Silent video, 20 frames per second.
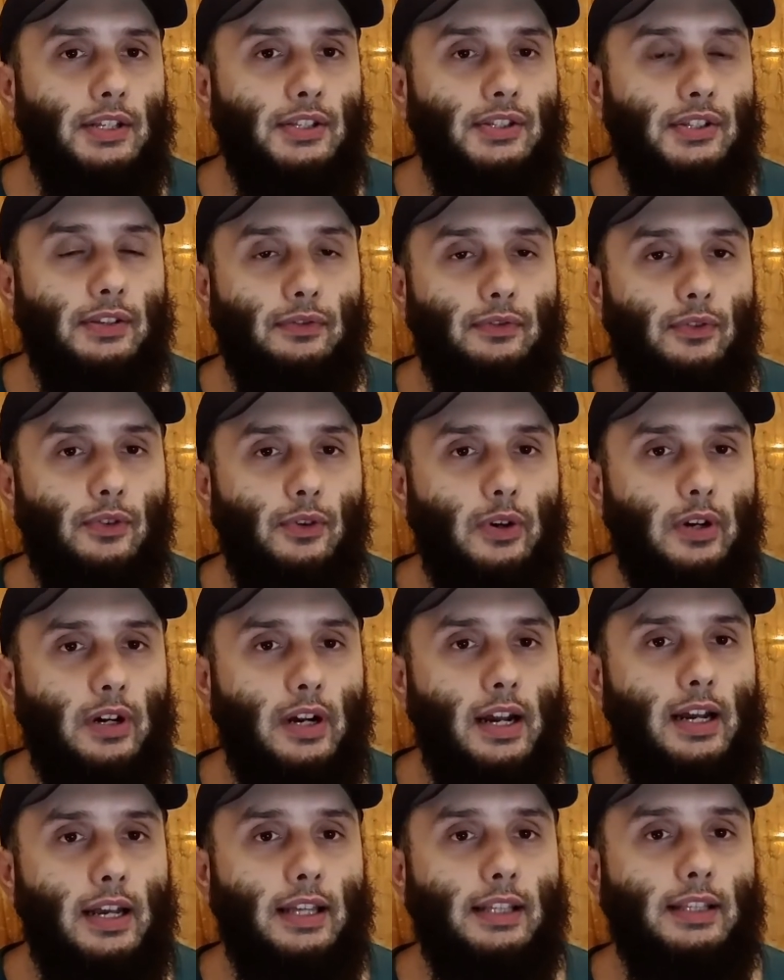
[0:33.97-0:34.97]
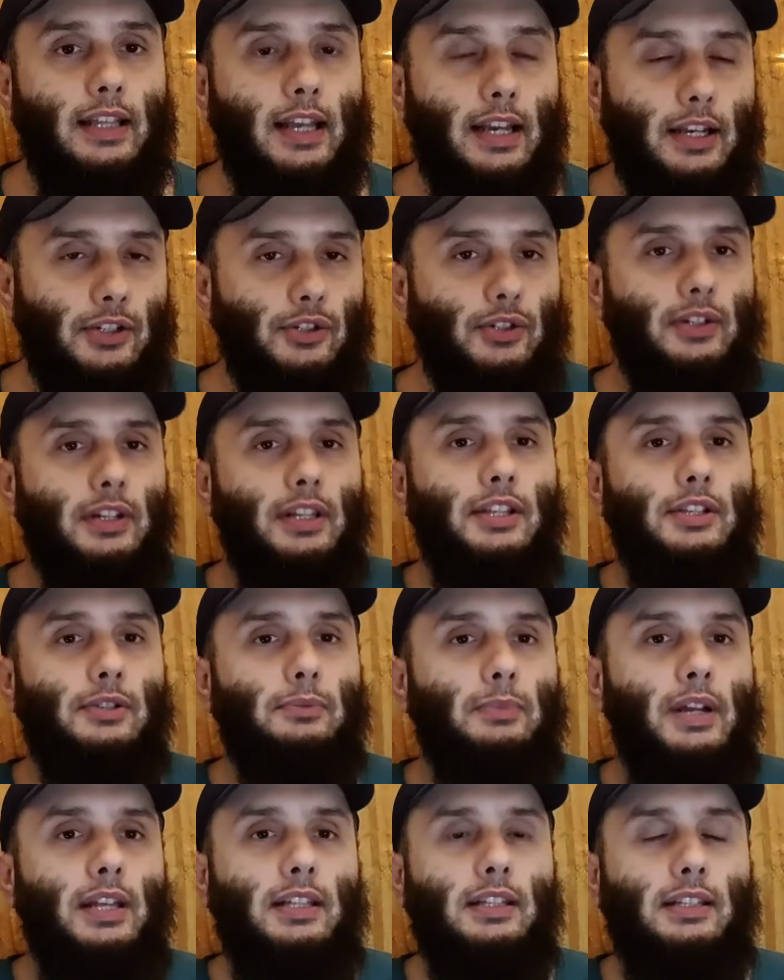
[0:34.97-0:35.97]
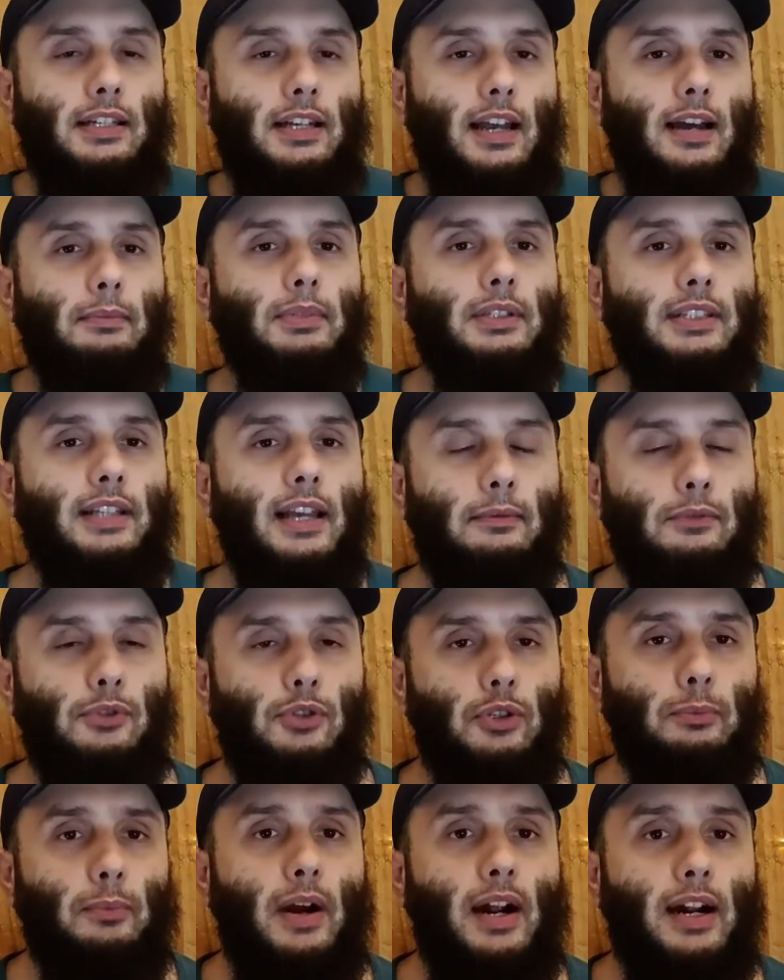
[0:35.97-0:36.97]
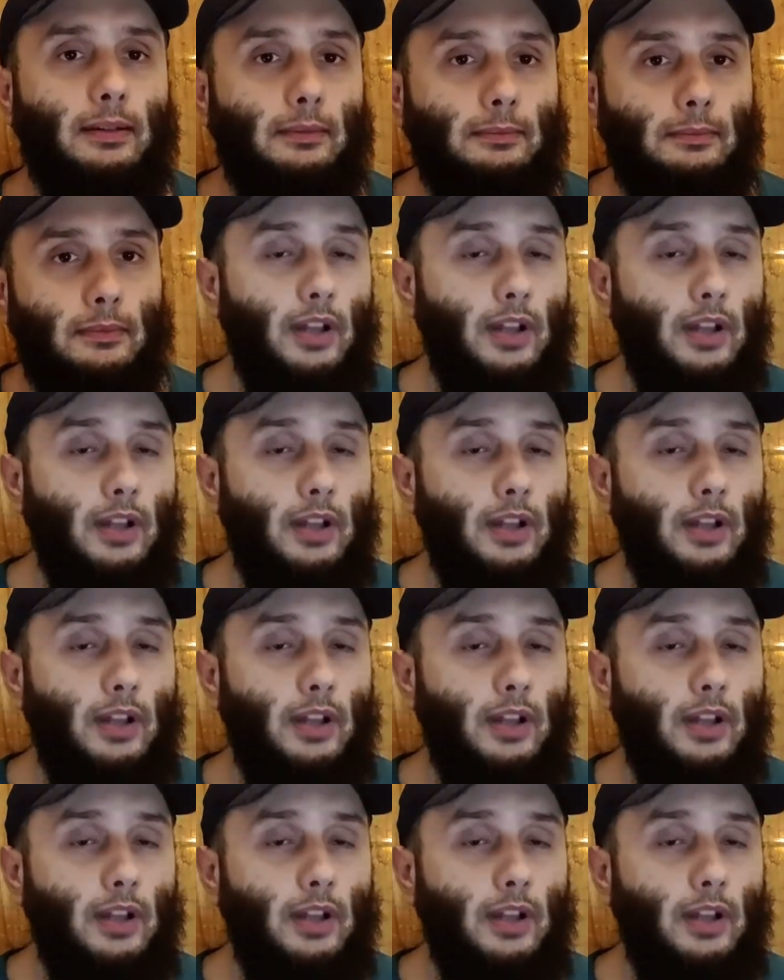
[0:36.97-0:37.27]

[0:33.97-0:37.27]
Sephora and actually sprayed it a couple of times on my arm,